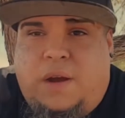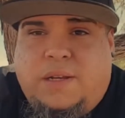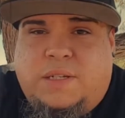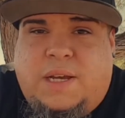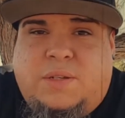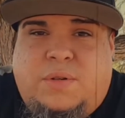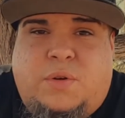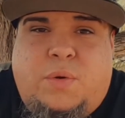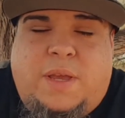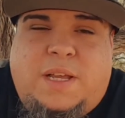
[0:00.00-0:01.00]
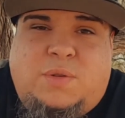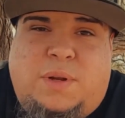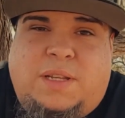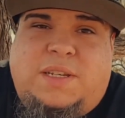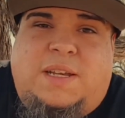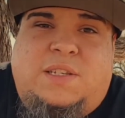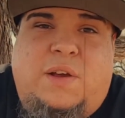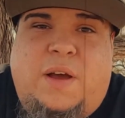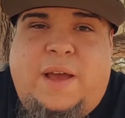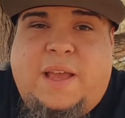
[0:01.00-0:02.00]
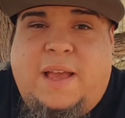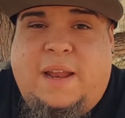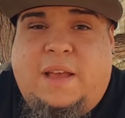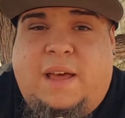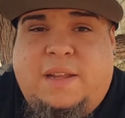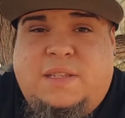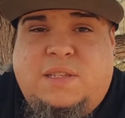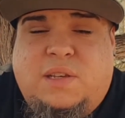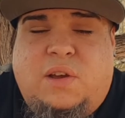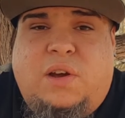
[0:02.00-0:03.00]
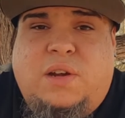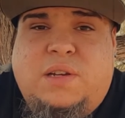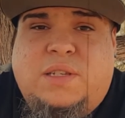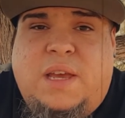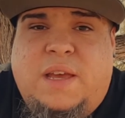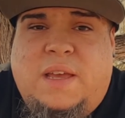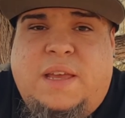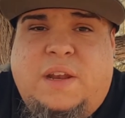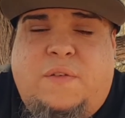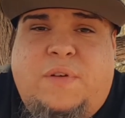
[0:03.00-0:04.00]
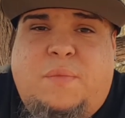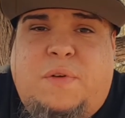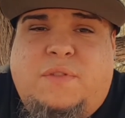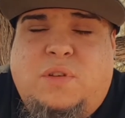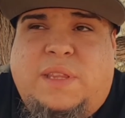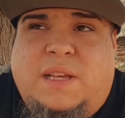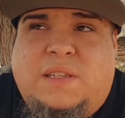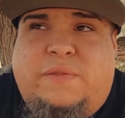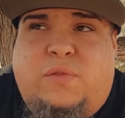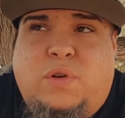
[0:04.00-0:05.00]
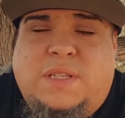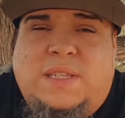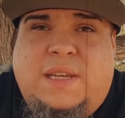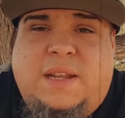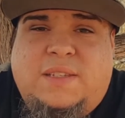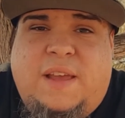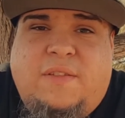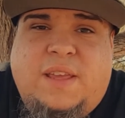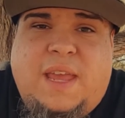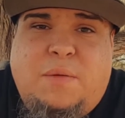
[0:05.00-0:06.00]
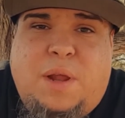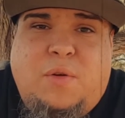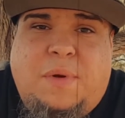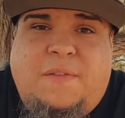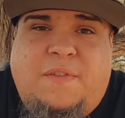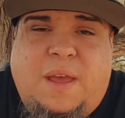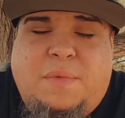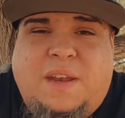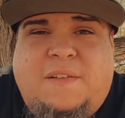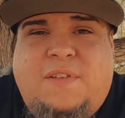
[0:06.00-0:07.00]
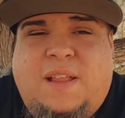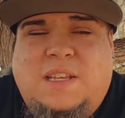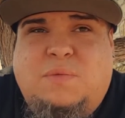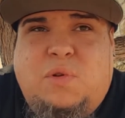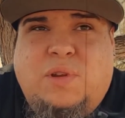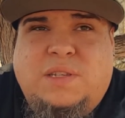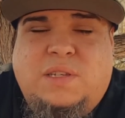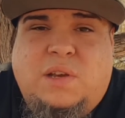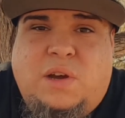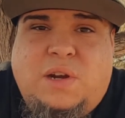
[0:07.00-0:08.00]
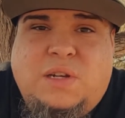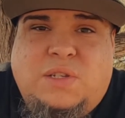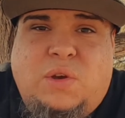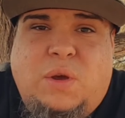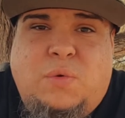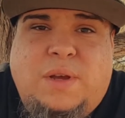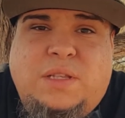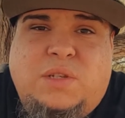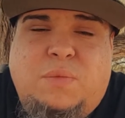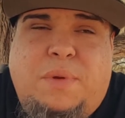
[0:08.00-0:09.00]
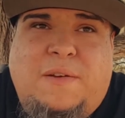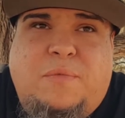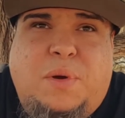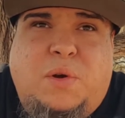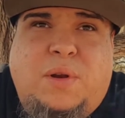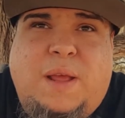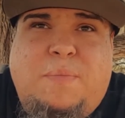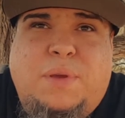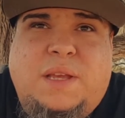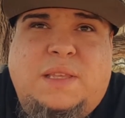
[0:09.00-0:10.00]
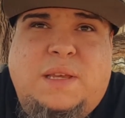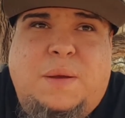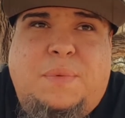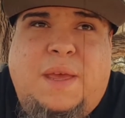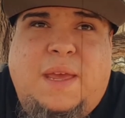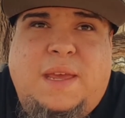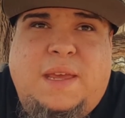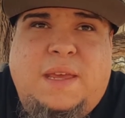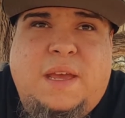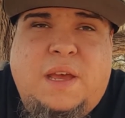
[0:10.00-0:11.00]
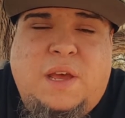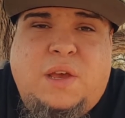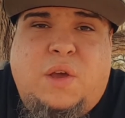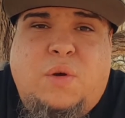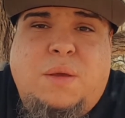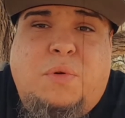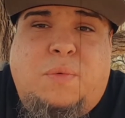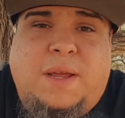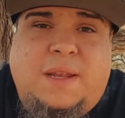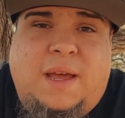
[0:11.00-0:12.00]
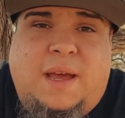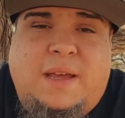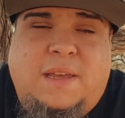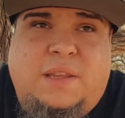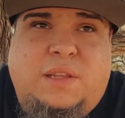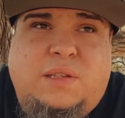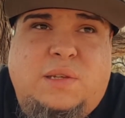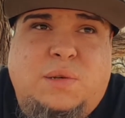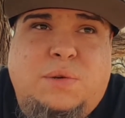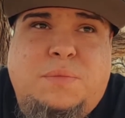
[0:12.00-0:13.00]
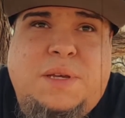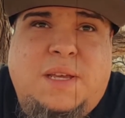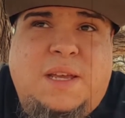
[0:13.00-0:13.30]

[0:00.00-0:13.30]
Alright, you guys, real quick, I just want to let you guys know how I kind of got into cigars. In November of 2014, I was having a game night with my family and I felt like smoking a cigar, so I went to Bevmo and I picked up a Cohiba Red Dot in the tube,